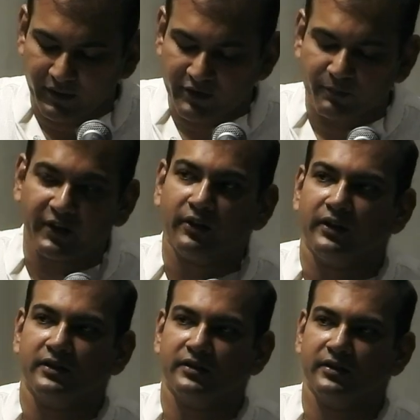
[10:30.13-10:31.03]
It's
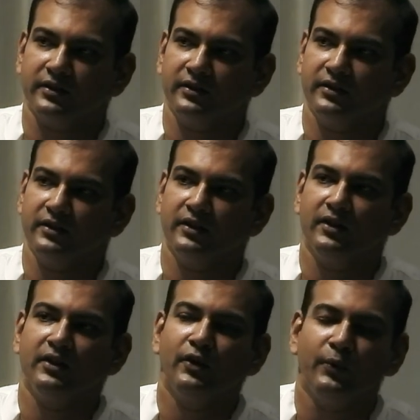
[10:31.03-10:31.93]
because
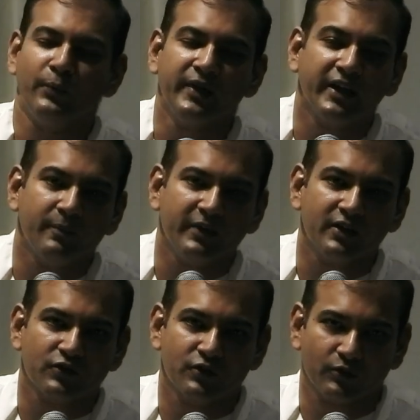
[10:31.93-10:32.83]
we can be
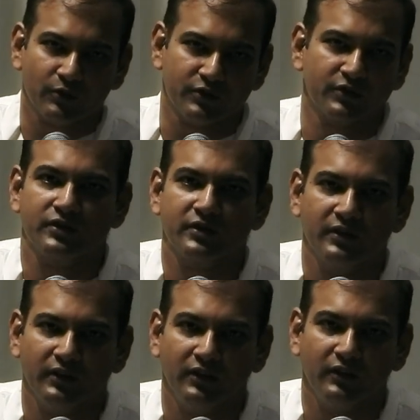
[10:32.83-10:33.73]
a source
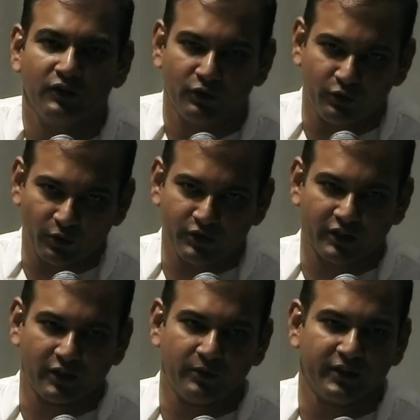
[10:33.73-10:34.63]
to those
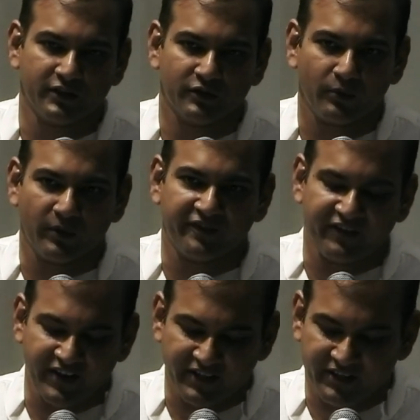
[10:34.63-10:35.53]
around us who are
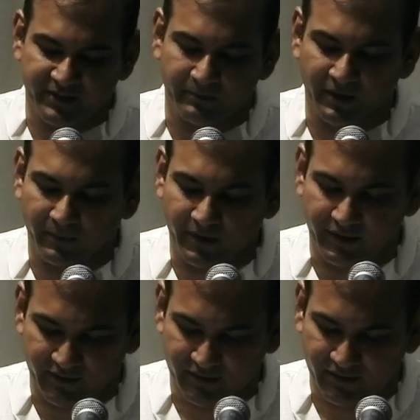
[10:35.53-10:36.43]
facing similar
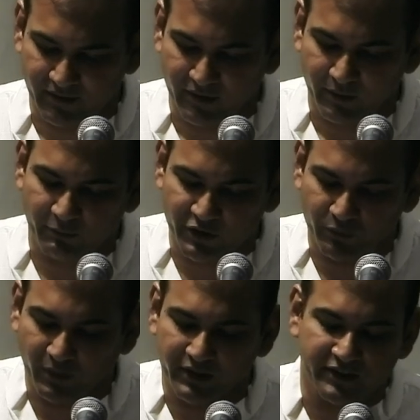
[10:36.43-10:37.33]
burdens, which
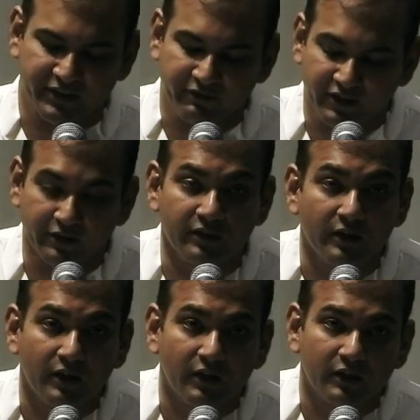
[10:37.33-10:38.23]
is what is given in
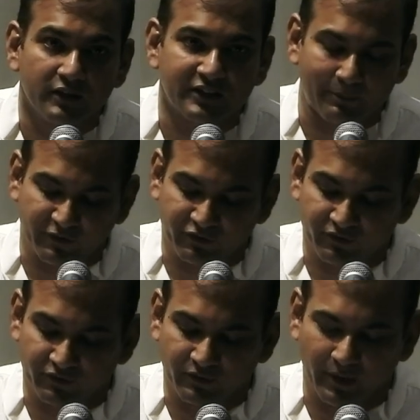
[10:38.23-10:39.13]

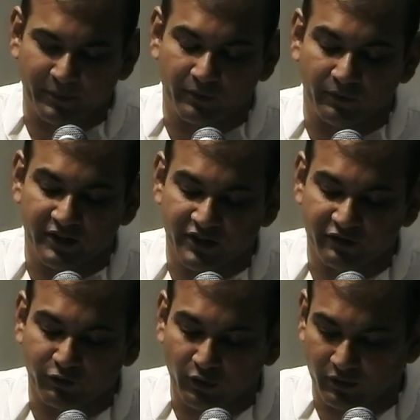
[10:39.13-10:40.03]

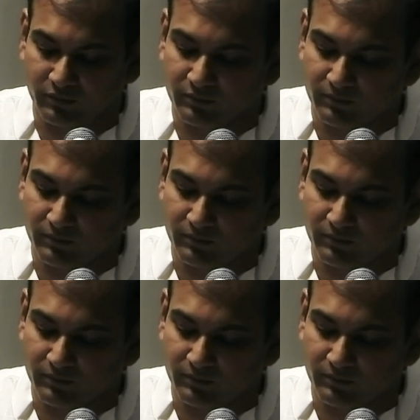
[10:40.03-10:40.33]
verses 4,